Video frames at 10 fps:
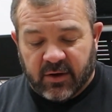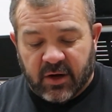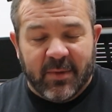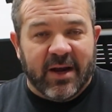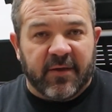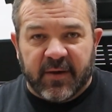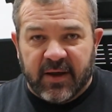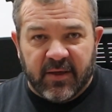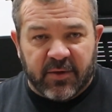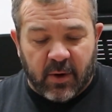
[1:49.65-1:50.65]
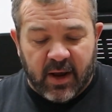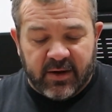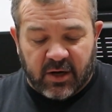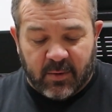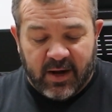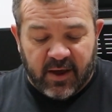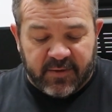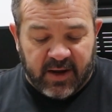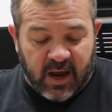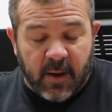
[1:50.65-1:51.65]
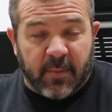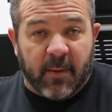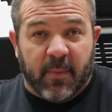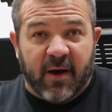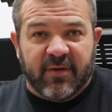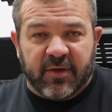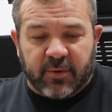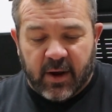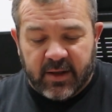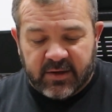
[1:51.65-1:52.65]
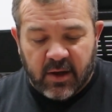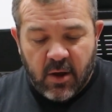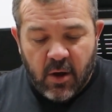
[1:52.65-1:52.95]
There can be nothing in the threads, there can be nothing up above the threads.